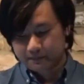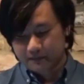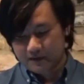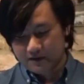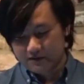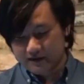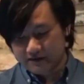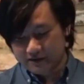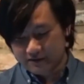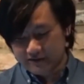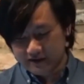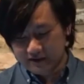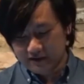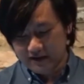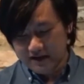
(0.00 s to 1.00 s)
If you ever
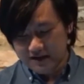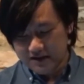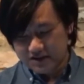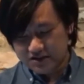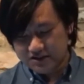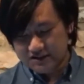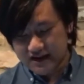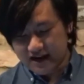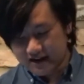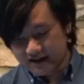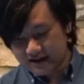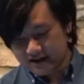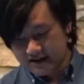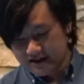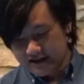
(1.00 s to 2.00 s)
feel stuck
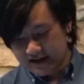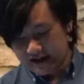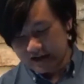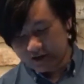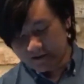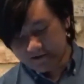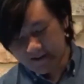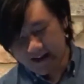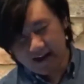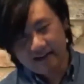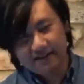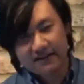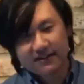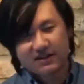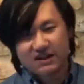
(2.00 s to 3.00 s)
in your faith,
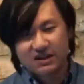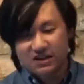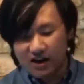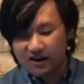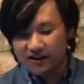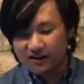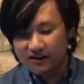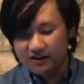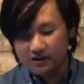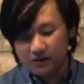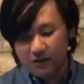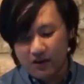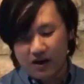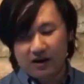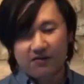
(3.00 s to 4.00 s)
stuck in your
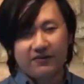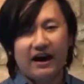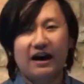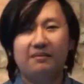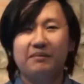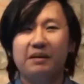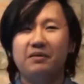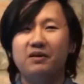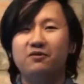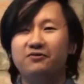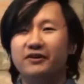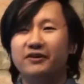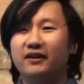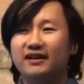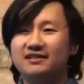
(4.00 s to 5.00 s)
walk of God, maybe you
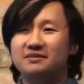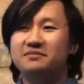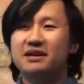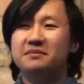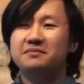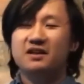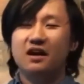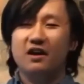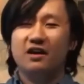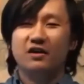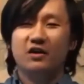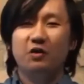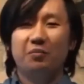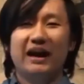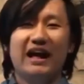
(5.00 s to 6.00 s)
feel like sometimes you
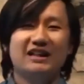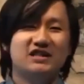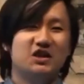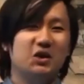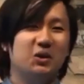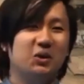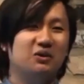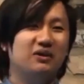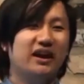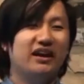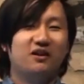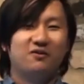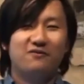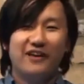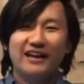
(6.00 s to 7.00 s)
plateau, like
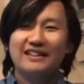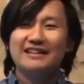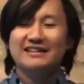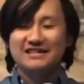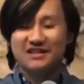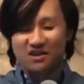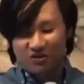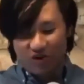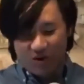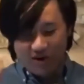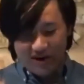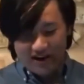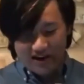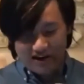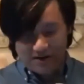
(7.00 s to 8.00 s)
your faith isn't
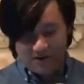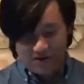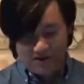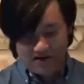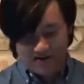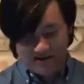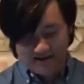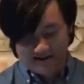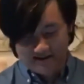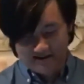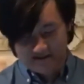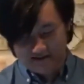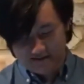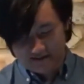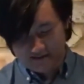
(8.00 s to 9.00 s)
growing anymore.
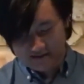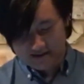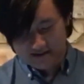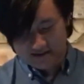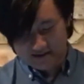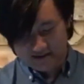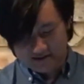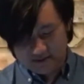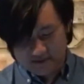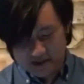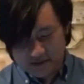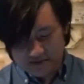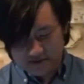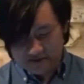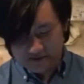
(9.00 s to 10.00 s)

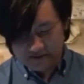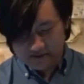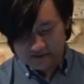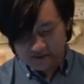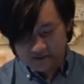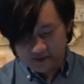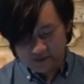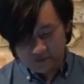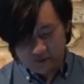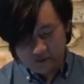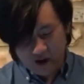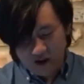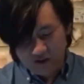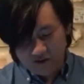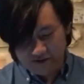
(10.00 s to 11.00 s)
Sometimes we
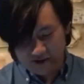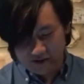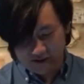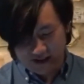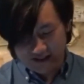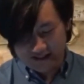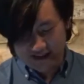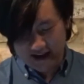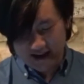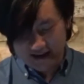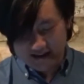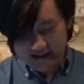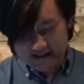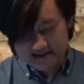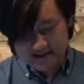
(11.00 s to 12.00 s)
all feel like that,
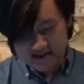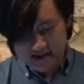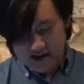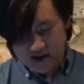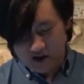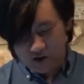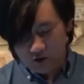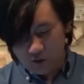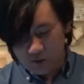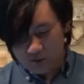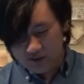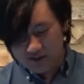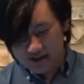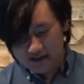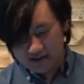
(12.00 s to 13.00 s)
and that's a normal
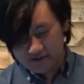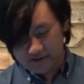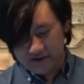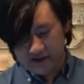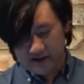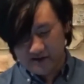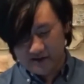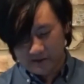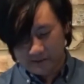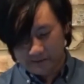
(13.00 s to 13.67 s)
thing to feel.